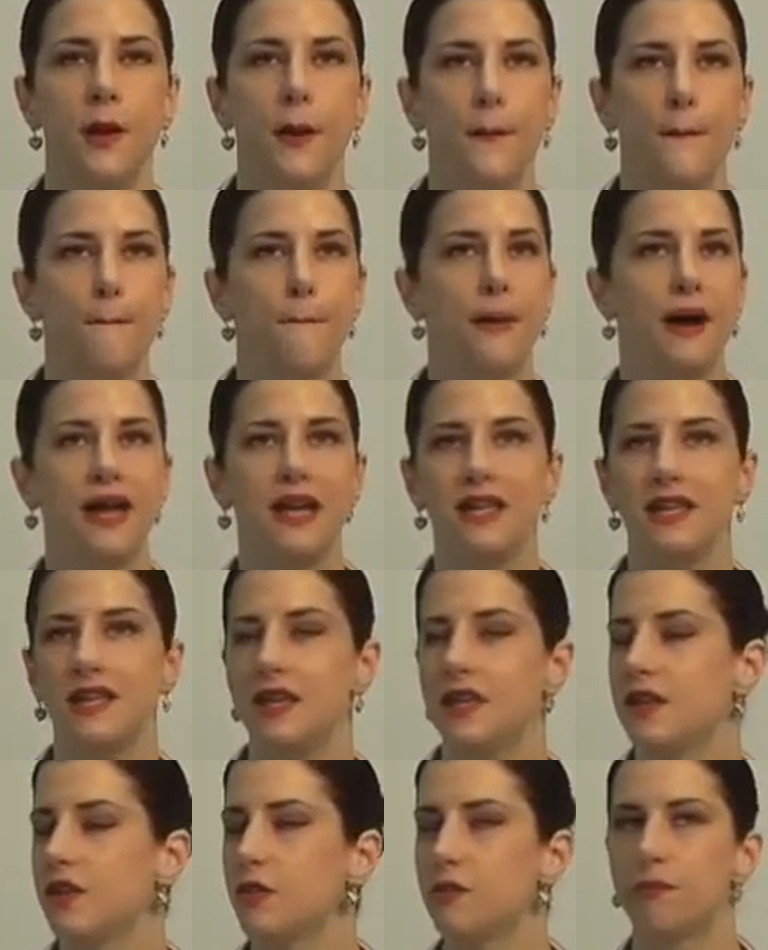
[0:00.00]

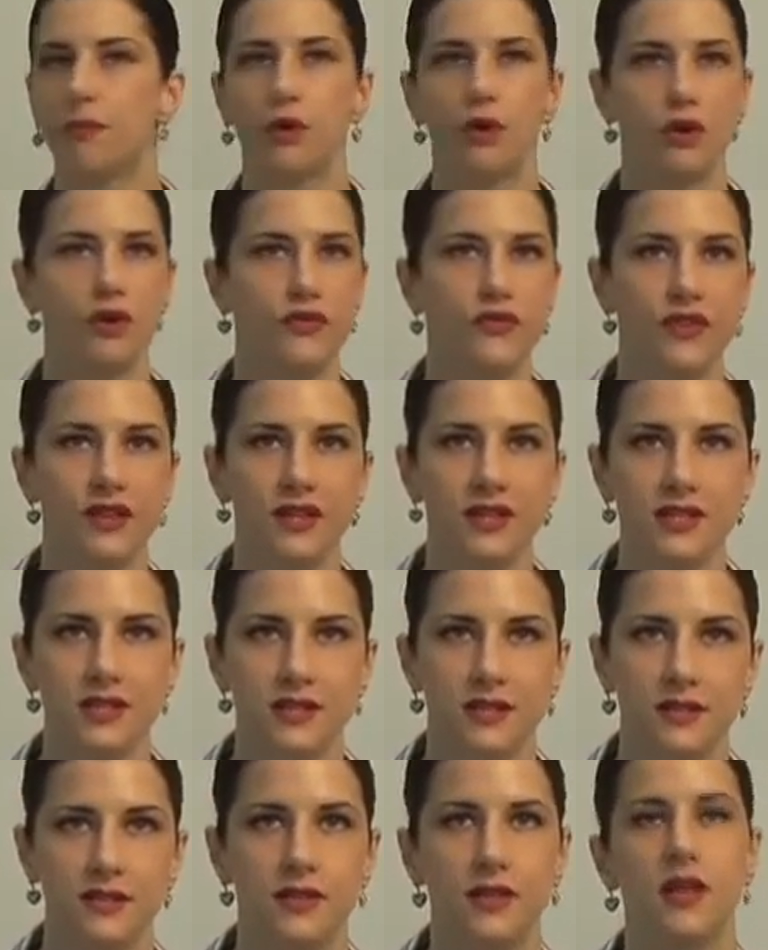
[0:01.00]
Biking is
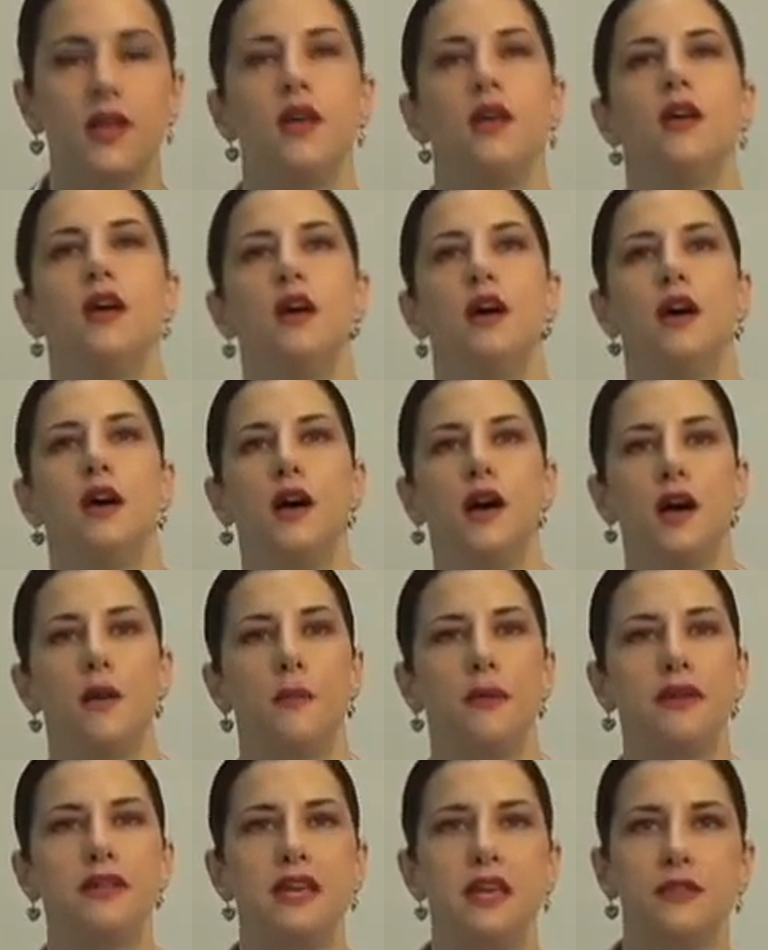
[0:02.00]
perfect.
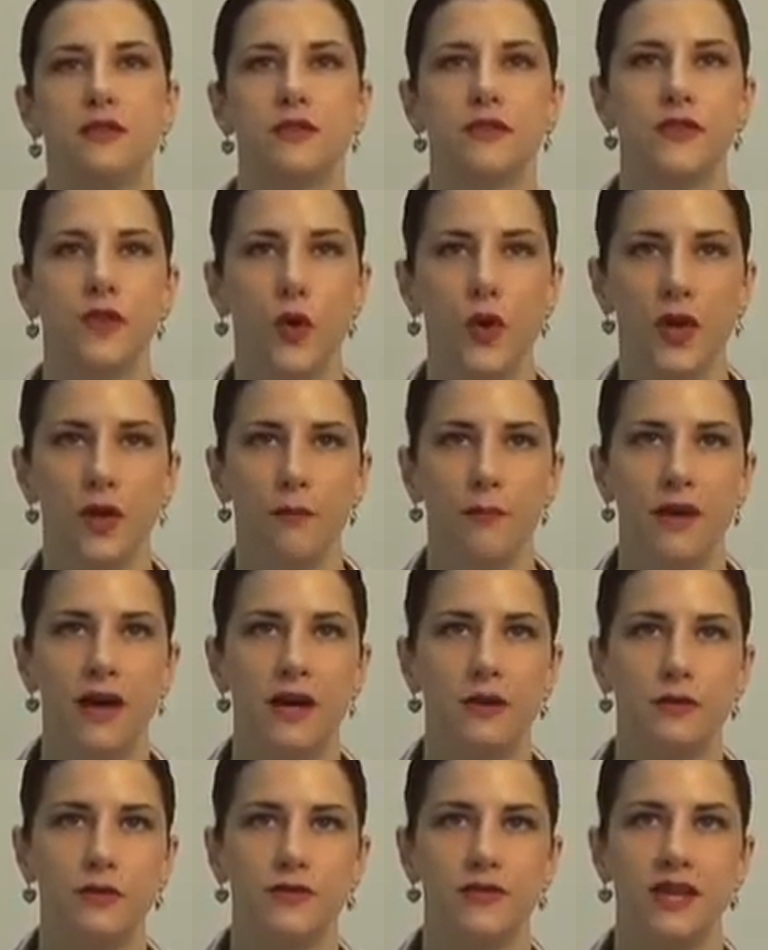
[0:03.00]
Again, there's no impact with